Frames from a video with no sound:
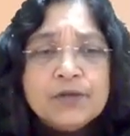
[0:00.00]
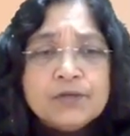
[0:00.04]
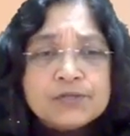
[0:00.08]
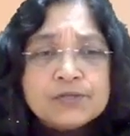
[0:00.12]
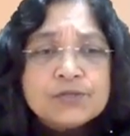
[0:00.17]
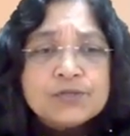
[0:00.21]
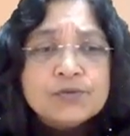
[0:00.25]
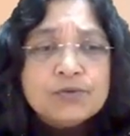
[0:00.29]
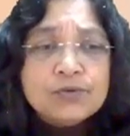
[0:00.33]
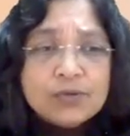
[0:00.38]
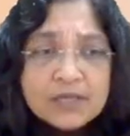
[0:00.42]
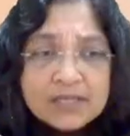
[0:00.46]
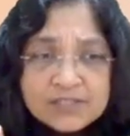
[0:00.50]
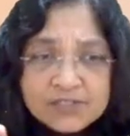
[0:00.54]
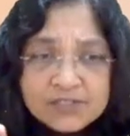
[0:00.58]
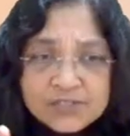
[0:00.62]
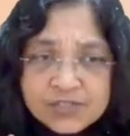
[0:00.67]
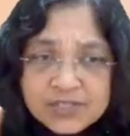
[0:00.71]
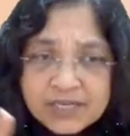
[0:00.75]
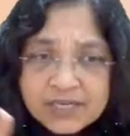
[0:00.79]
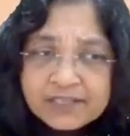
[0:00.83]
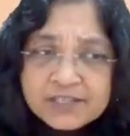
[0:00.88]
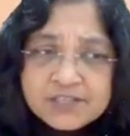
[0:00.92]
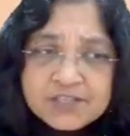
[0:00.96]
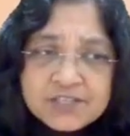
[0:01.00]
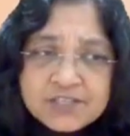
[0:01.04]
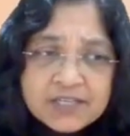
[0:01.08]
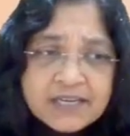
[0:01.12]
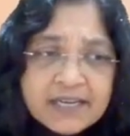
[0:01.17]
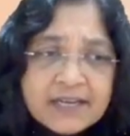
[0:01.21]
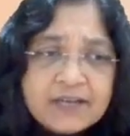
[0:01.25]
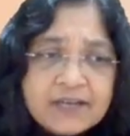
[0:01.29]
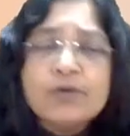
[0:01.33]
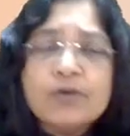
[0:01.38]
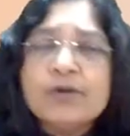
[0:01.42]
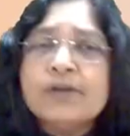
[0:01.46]
So
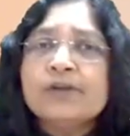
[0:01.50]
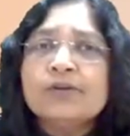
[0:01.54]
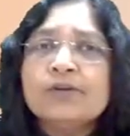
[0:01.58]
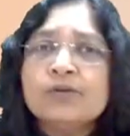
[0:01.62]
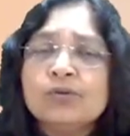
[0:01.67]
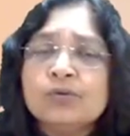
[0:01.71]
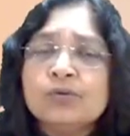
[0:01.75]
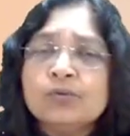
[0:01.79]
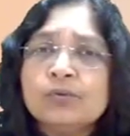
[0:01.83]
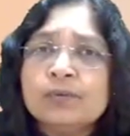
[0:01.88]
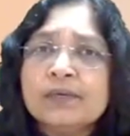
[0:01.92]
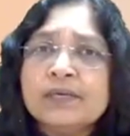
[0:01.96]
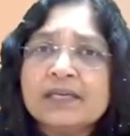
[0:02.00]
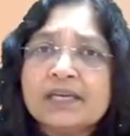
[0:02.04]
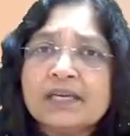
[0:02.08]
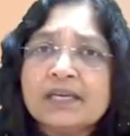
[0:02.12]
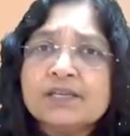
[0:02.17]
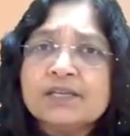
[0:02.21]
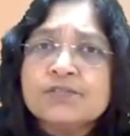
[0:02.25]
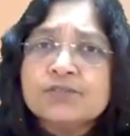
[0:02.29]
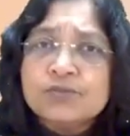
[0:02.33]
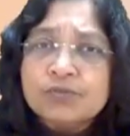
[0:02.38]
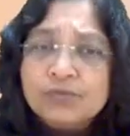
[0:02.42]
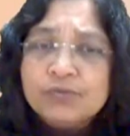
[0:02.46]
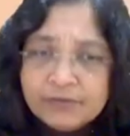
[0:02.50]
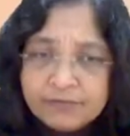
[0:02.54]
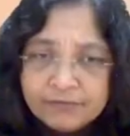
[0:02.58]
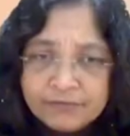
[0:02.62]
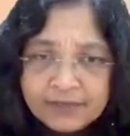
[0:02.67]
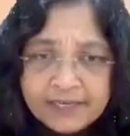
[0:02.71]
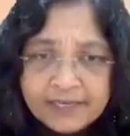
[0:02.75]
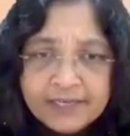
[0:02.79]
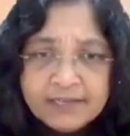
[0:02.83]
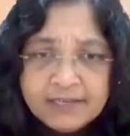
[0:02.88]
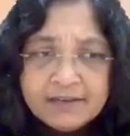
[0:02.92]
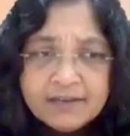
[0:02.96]
strategy, according to Glueck, is
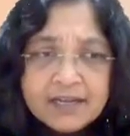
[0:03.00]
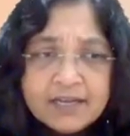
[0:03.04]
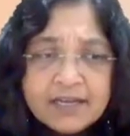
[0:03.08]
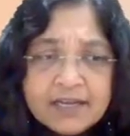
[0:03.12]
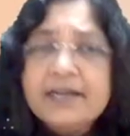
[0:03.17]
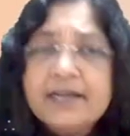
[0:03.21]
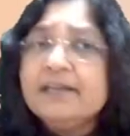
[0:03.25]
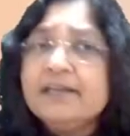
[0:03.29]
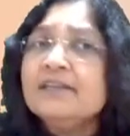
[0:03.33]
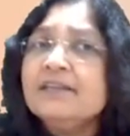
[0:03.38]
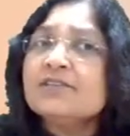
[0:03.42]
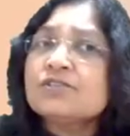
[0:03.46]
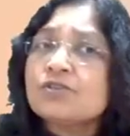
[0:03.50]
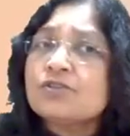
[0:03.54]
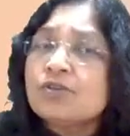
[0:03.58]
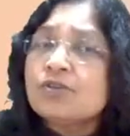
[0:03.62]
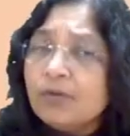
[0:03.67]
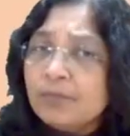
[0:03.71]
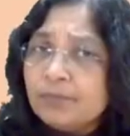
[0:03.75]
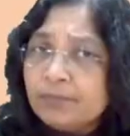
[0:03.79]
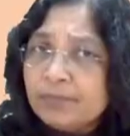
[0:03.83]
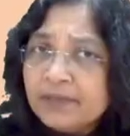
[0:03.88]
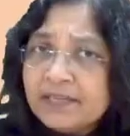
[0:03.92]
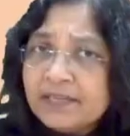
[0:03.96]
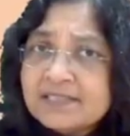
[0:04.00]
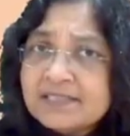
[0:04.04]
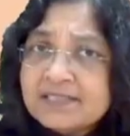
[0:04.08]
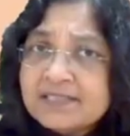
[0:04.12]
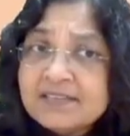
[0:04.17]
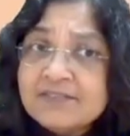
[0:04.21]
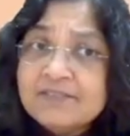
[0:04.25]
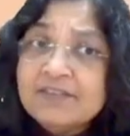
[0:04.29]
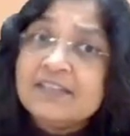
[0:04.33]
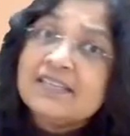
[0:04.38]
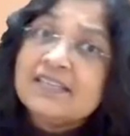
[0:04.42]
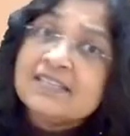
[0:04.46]
unified. It is
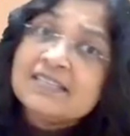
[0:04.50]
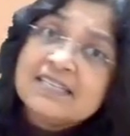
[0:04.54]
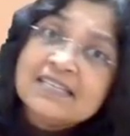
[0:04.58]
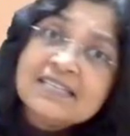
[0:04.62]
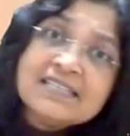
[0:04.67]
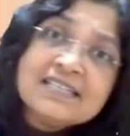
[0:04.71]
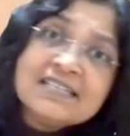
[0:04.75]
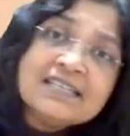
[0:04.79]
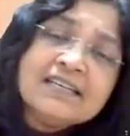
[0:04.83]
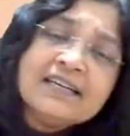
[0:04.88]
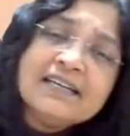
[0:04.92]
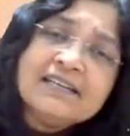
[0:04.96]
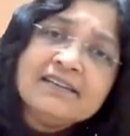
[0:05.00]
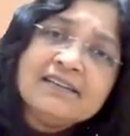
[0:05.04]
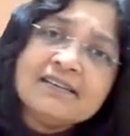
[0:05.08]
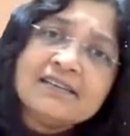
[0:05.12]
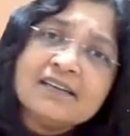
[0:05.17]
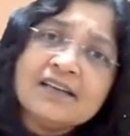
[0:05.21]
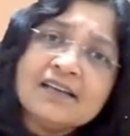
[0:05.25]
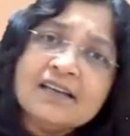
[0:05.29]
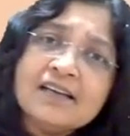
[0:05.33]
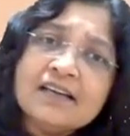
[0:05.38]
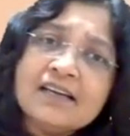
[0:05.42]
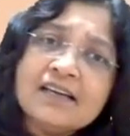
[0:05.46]
comprehensive. It is integrated.